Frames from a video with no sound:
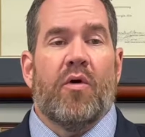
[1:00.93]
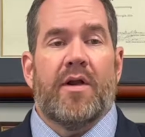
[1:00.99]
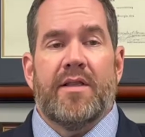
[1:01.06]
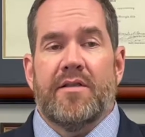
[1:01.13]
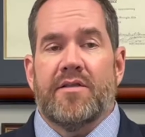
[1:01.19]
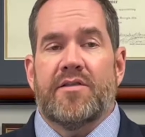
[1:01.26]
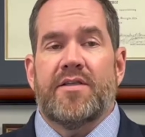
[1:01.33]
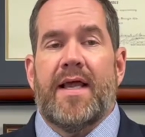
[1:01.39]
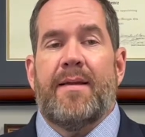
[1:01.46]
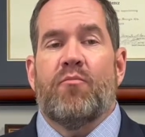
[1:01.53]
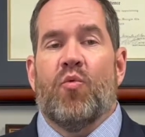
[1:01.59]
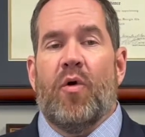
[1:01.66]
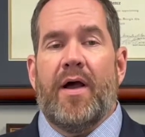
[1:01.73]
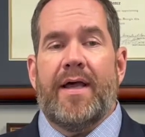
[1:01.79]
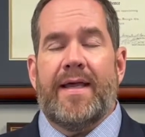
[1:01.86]
in the same
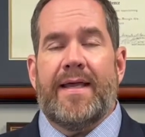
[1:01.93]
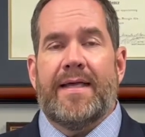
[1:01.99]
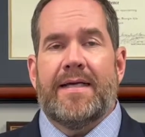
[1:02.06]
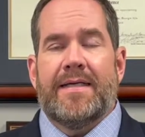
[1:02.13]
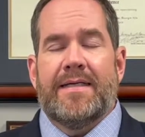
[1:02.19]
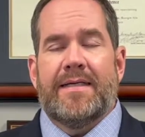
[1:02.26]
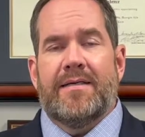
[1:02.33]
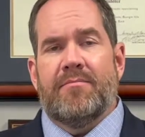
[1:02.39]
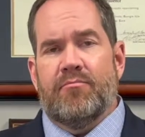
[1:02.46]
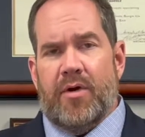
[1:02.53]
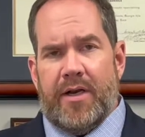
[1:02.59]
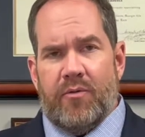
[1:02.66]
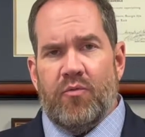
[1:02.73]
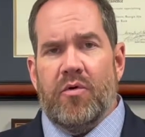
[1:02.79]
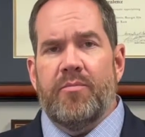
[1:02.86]
way, but
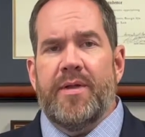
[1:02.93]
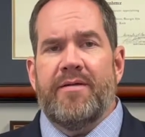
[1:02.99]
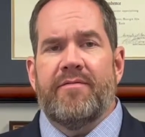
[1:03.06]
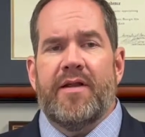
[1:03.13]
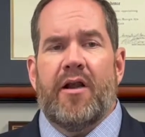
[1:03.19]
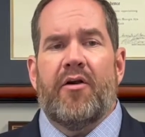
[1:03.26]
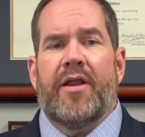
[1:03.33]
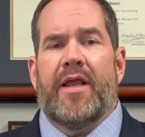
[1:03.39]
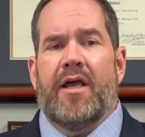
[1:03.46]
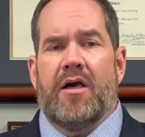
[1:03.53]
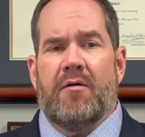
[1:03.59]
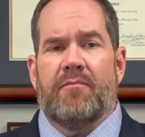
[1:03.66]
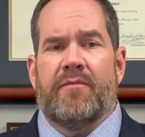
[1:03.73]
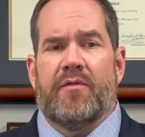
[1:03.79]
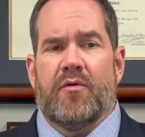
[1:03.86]
it will be very
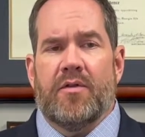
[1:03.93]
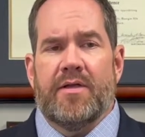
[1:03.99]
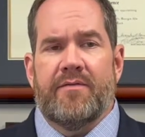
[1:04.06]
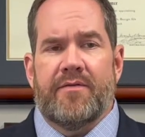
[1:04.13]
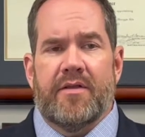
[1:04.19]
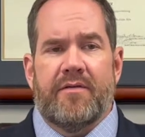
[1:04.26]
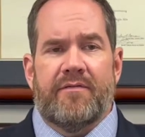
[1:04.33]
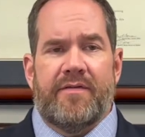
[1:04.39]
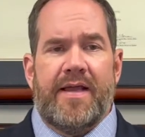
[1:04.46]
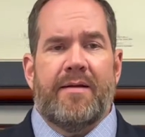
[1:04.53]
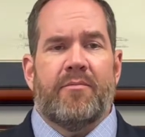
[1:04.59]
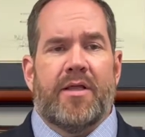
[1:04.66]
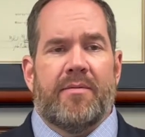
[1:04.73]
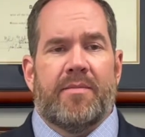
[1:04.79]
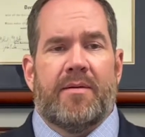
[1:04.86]
helpful if the
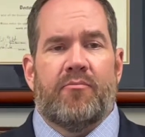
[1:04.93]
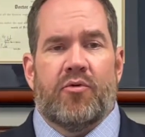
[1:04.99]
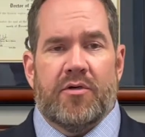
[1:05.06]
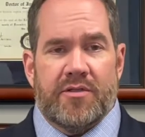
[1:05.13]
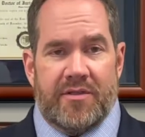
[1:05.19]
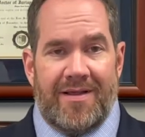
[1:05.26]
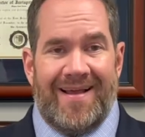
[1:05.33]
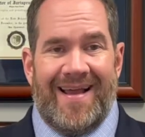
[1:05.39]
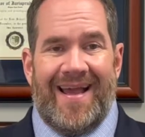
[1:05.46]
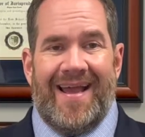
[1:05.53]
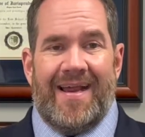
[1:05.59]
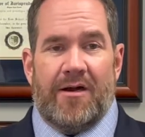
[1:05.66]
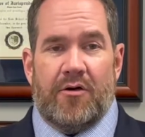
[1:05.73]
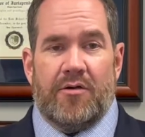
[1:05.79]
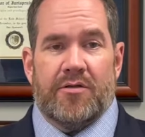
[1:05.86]
family members, the
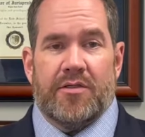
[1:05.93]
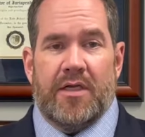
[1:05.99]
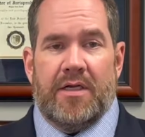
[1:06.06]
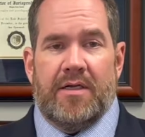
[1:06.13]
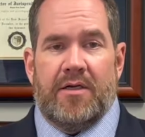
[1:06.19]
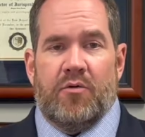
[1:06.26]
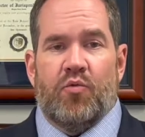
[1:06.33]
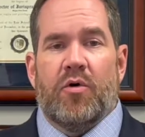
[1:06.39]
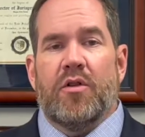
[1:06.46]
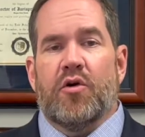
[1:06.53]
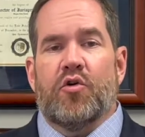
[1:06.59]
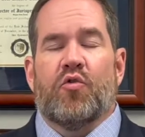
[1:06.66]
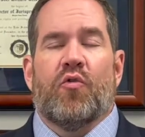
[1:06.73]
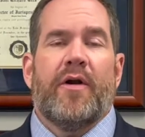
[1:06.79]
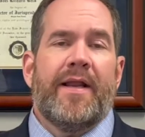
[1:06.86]
heirs, will
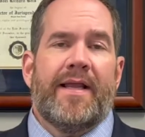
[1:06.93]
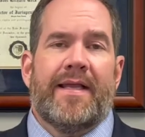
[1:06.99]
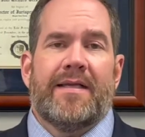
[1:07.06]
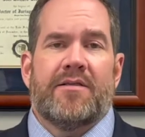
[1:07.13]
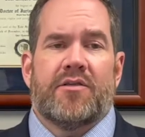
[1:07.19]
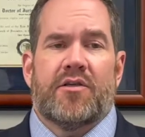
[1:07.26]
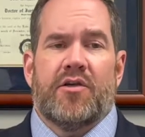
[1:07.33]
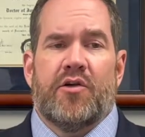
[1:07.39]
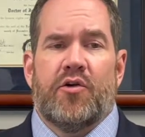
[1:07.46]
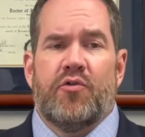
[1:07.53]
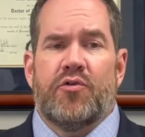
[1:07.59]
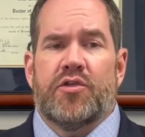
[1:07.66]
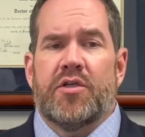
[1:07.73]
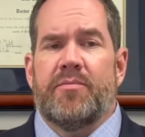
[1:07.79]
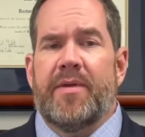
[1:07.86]
agree as to who
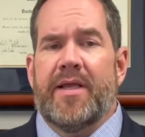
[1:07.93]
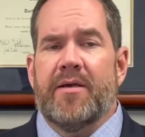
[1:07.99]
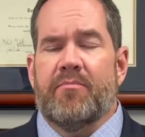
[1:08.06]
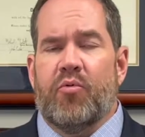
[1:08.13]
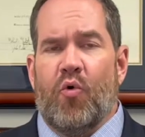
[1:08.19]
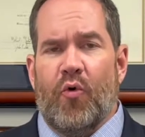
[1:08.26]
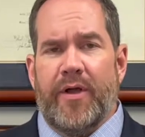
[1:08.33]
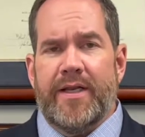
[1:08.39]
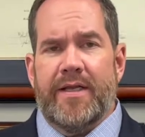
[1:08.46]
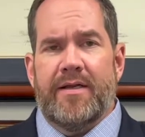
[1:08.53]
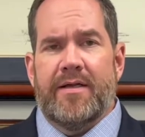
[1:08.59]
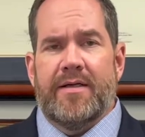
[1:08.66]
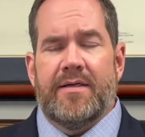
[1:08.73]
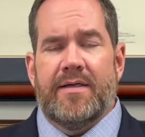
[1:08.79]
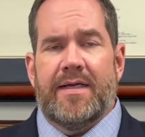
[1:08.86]
should be appointed
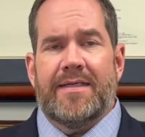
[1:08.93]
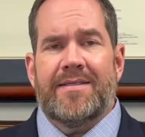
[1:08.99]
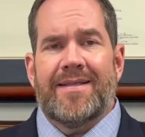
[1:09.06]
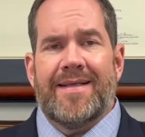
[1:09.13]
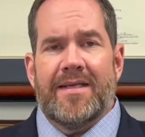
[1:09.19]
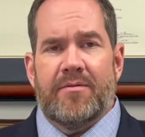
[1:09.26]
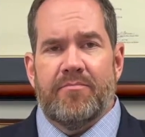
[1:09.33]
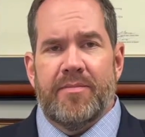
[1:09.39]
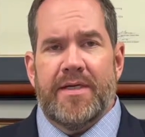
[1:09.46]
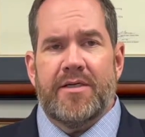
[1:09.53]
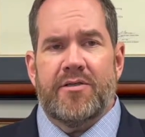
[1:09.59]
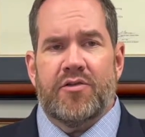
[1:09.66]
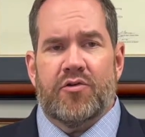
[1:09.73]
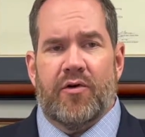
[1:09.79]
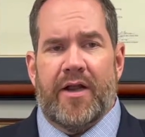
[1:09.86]
as the
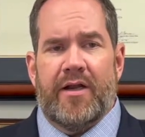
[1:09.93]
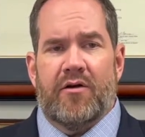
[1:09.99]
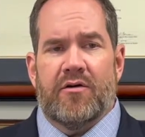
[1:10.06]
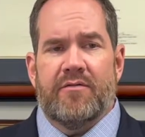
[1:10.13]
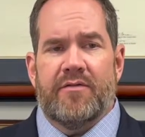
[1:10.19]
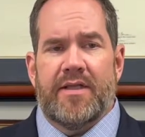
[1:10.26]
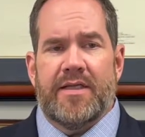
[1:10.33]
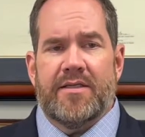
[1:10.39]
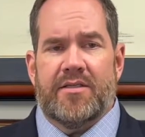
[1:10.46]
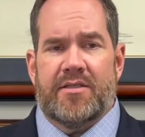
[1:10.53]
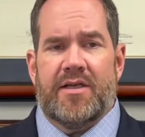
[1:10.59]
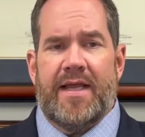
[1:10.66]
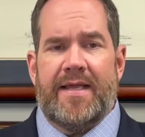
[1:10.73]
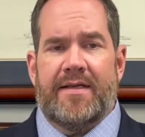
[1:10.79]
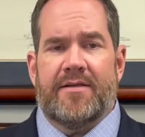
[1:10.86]
administrator of the
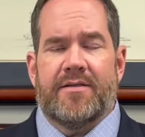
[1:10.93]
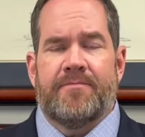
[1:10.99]
estate.